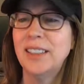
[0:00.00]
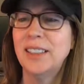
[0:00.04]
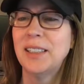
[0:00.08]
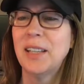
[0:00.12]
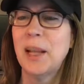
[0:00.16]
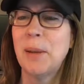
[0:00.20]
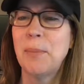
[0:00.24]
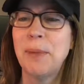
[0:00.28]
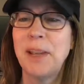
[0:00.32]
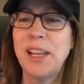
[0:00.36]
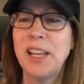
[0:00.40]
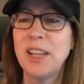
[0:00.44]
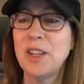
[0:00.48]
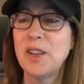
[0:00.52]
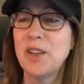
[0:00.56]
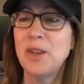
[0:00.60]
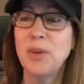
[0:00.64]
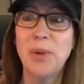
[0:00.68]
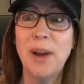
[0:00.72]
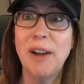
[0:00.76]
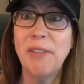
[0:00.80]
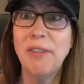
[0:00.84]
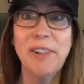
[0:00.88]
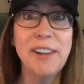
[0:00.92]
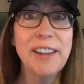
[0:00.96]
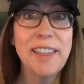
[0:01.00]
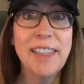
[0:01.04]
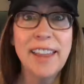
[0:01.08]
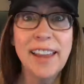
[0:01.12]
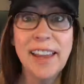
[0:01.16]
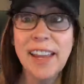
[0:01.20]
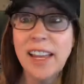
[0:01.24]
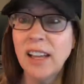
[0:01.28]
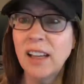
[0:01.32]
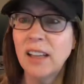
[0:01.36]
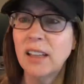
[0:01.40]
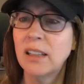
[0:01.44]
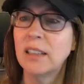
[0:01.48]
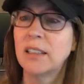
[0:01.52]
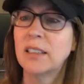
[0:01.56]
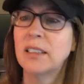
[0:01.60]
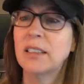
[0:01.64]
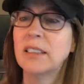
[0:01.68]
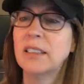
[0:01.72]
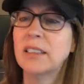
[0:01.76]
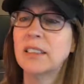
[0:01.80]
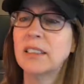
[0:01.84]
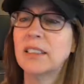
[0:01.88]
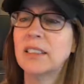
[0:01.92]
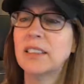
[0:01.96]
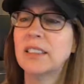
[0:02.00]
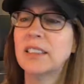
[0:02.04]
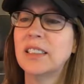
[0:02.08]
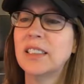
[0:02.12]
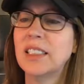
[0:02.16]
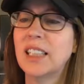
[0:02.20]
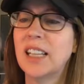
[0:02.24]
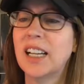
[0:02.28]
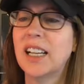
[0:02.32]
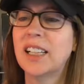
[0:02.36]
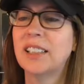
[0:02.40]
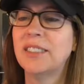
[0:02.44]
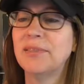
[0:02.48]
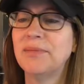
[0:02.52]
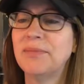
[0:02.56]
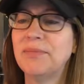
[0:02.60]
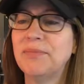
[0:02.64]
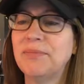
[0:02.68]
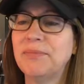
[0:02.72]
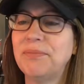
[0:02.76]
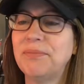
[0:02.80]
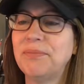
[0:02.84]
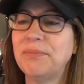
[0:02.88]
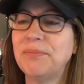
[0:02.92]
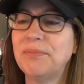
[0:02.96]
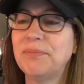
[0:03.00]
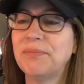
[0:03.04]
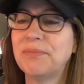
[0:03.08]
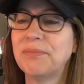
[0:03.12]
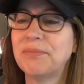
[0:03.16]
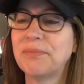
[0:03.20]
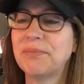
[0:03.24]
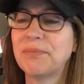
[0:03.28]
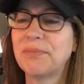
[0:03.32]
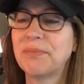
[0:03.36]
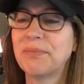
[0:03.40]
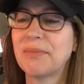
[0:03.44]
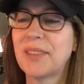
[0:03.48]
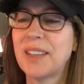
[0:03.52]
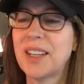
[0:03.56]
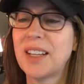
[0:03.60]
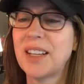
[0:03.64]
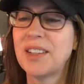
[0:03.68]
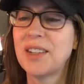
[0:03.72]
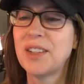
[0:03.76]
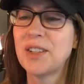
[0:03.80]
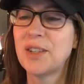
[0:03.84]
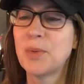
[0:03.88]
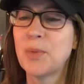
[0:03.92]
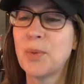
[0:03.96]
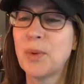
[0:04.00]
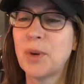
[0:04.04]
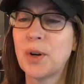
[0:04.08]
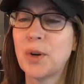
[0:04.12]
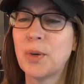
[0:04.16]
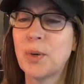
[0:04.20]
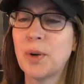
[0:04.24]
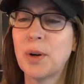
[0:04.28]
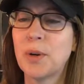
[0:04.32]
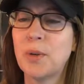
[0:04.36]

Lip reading: Not making you do everything? Yeah. Just work.